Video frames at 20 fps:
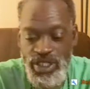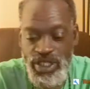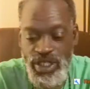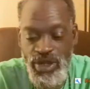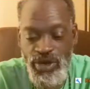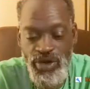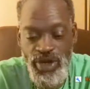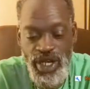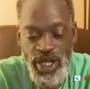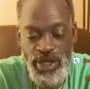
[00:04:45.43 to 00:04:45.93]

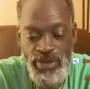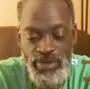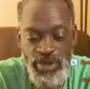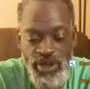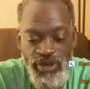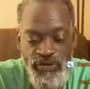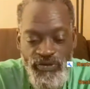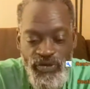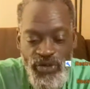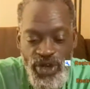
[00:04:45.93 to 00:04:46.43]
throw it up
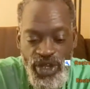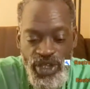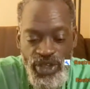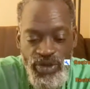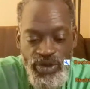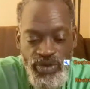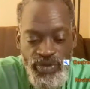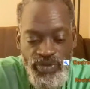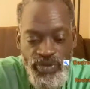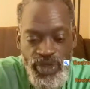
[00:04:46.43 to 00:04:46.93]
there for
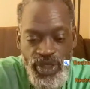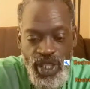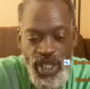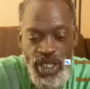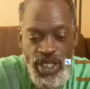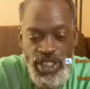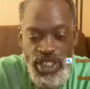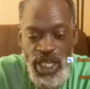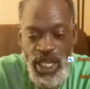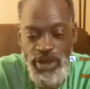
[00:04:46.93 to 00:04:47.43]
you.
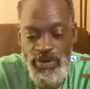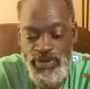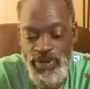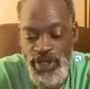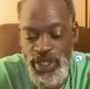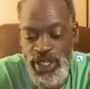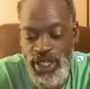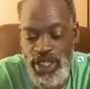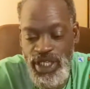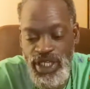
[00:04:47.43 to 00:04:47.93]
Type
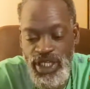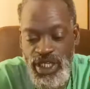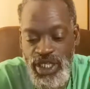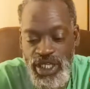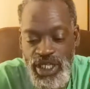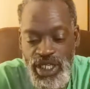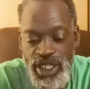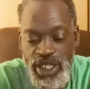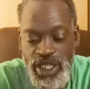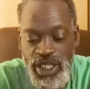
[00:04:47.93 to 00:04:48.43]
in
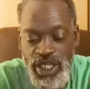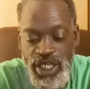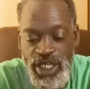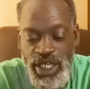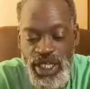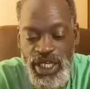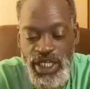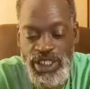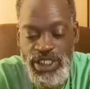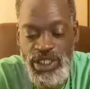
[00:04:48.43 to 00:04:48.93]

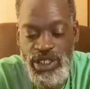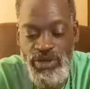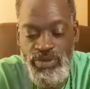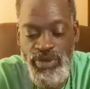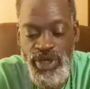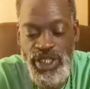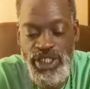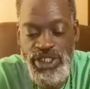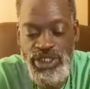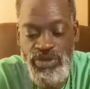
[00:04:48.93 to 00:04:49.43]

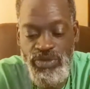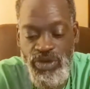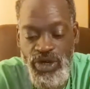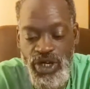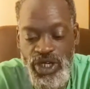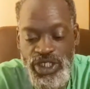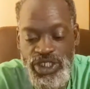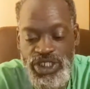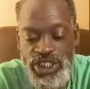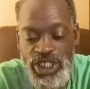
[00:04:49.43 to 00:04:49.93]
exclamation
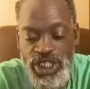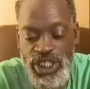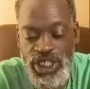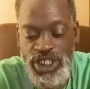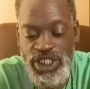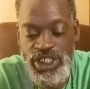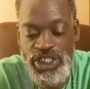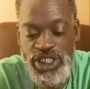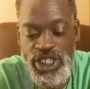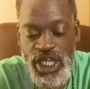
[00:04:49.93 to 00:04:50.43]
mark
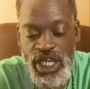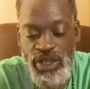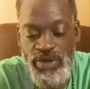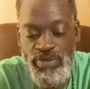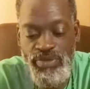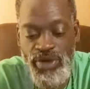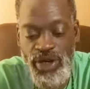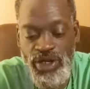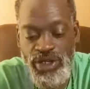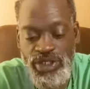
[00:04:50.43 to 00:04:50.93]

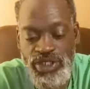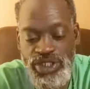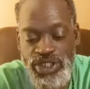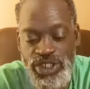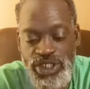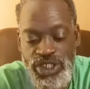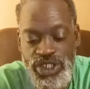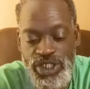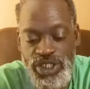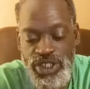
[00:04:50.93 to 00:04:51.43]
Gye-Nyame
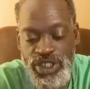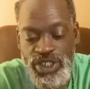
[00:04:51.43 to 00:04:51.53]
merch.